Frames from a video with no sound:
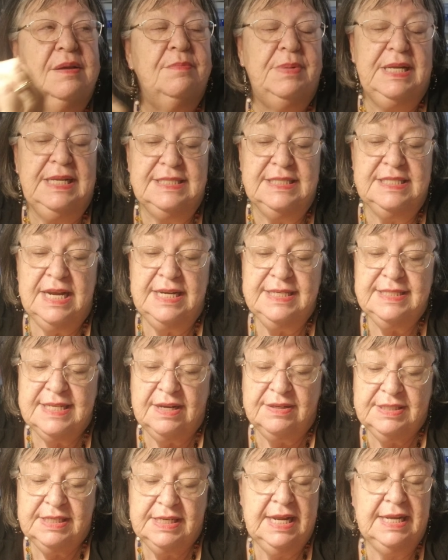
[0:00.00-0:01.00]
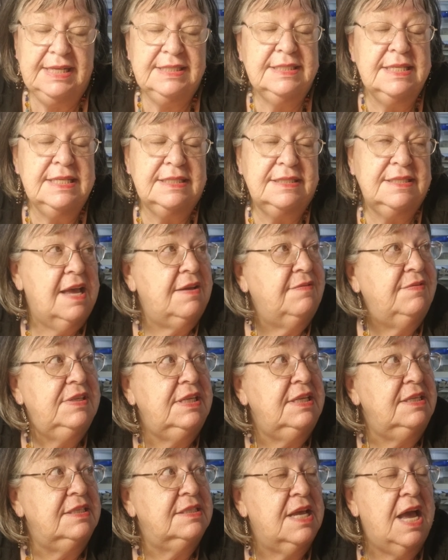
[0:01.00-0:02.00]
But it's nice out today. It's in the
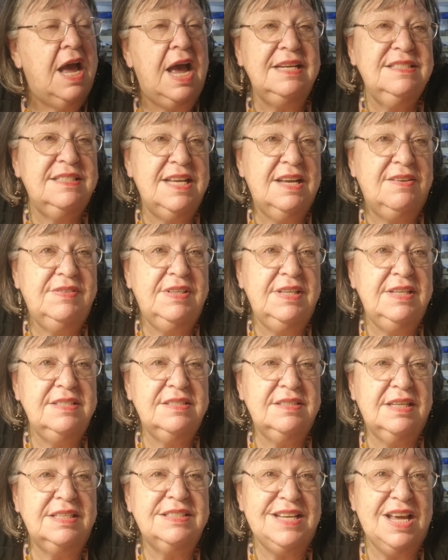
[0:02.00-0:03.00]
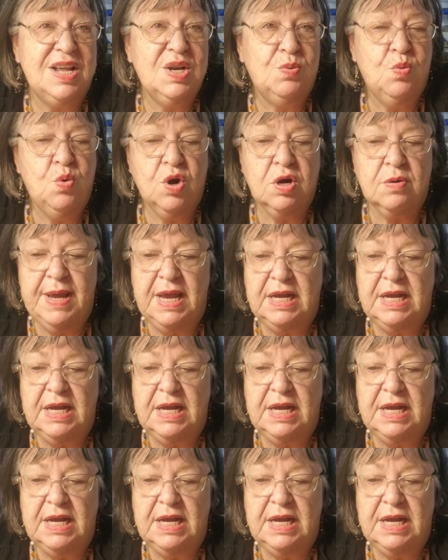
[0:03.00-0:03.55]
seventies, high seventies. It's kind of warm,